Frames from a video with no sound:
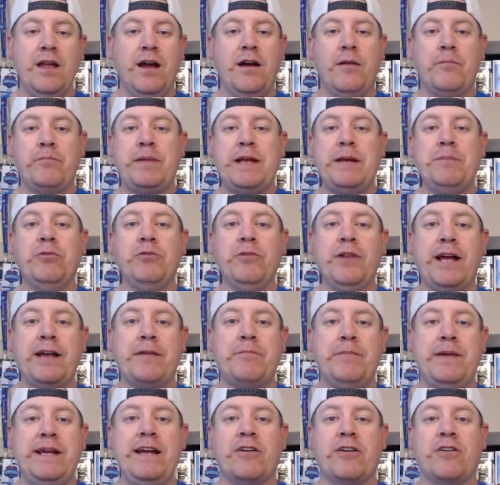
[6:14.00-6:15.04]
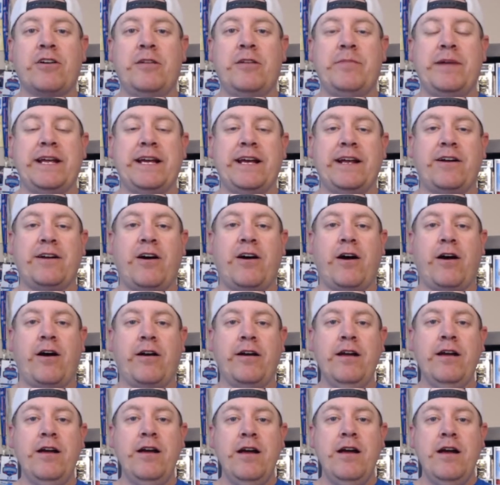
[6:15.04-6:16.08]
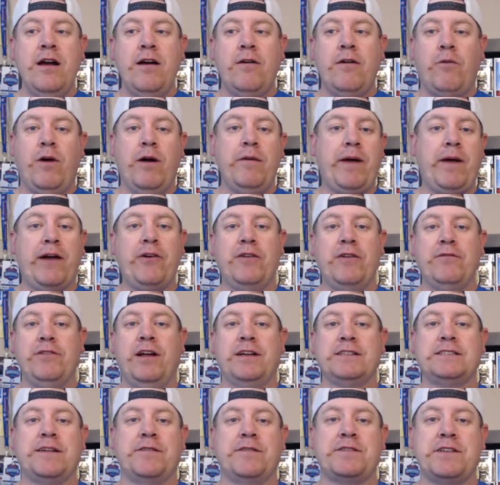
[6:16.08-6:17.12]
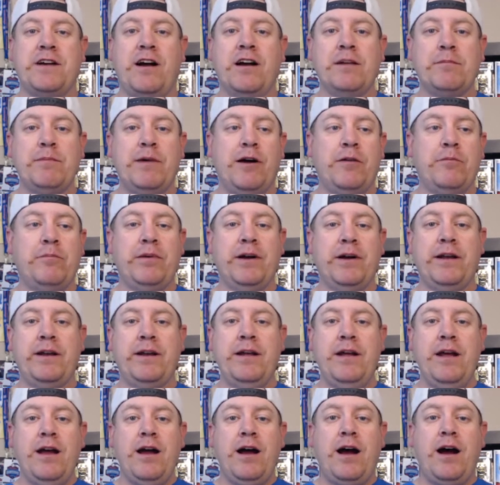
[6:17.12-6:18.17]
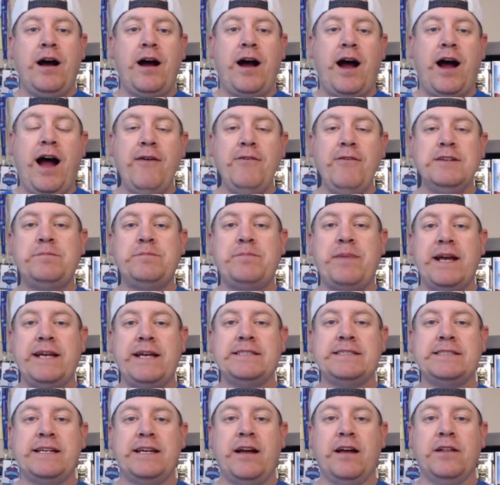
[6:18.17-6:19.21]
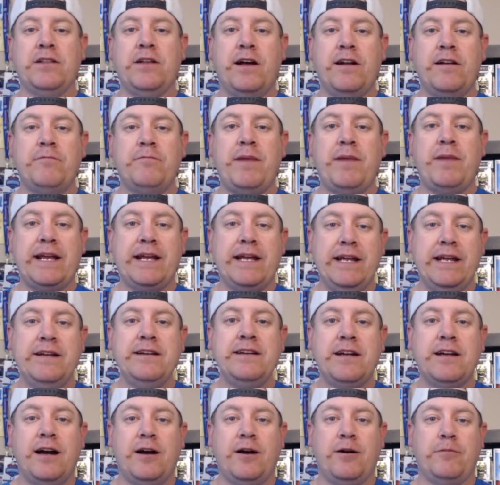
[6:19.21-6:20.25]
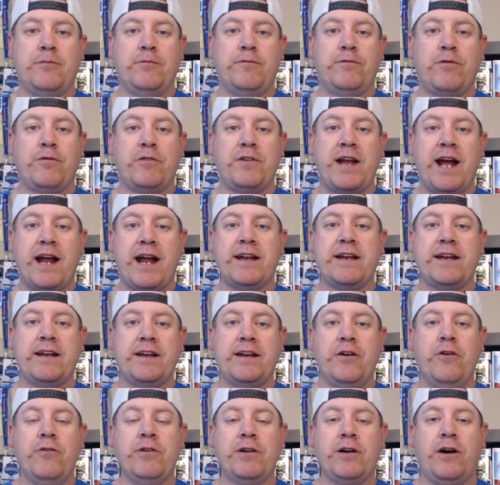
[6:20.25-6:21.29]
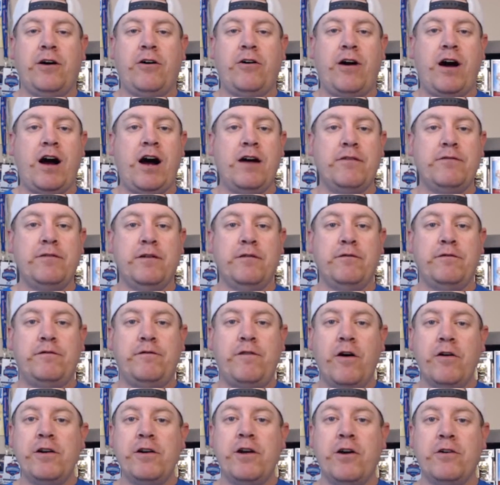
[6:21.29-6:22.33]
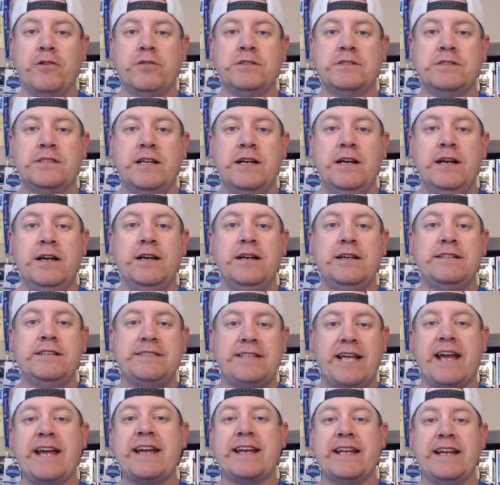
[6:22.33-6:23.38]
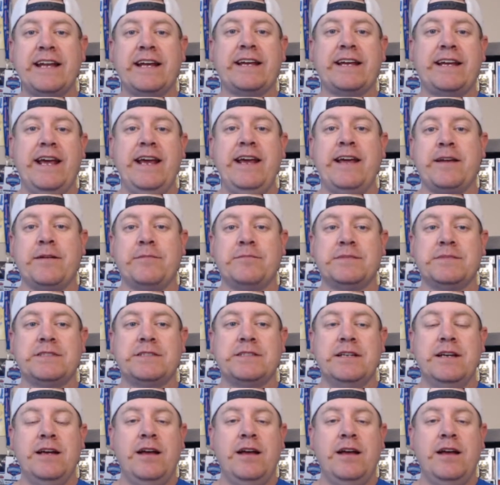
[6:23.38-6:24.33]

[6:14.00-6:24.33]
People like me are going to be hit hard. One, I don't have a lot of stuff to talk about, but I was basing a lot of my income for 980 Know-It-All off of photos taken at games.